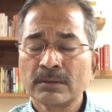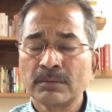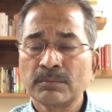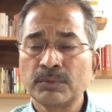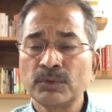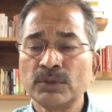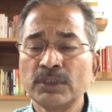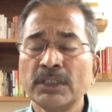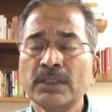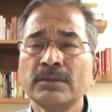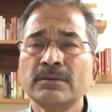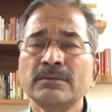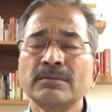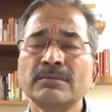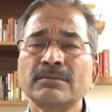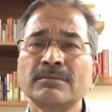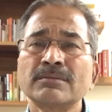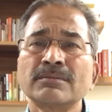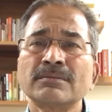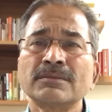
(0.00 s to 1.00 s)
Pooja?
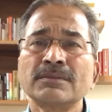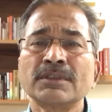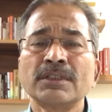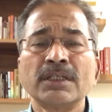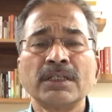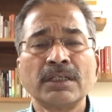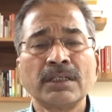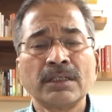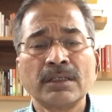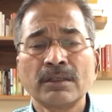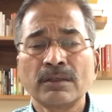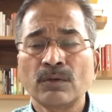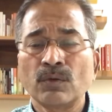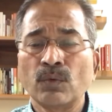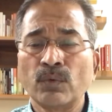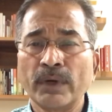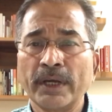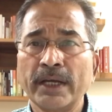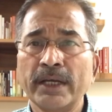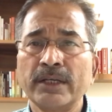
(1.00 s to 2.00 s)
Yeah, yes, sir.
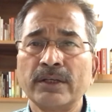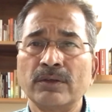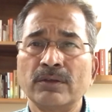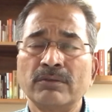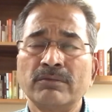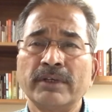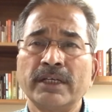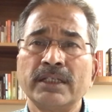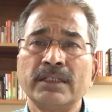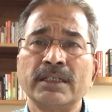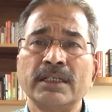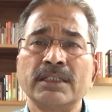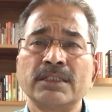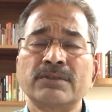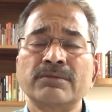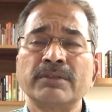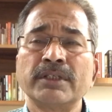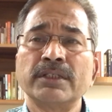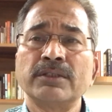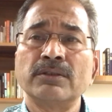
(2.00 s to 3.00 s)
Very good, very
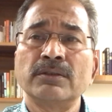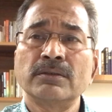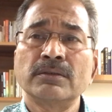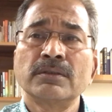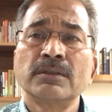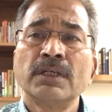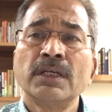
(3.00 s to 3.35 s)
nice, very good.